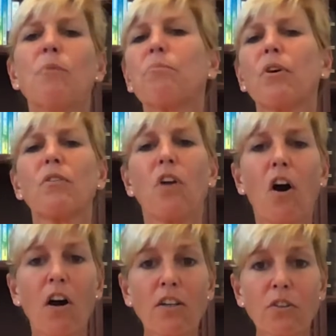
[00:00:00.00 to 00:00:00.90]

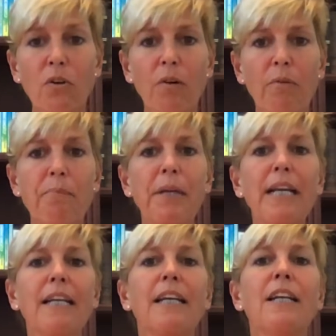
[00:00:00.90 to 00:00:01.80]
prolonged, or
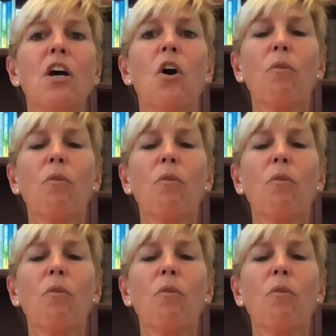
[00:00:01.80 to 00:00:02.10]
repeated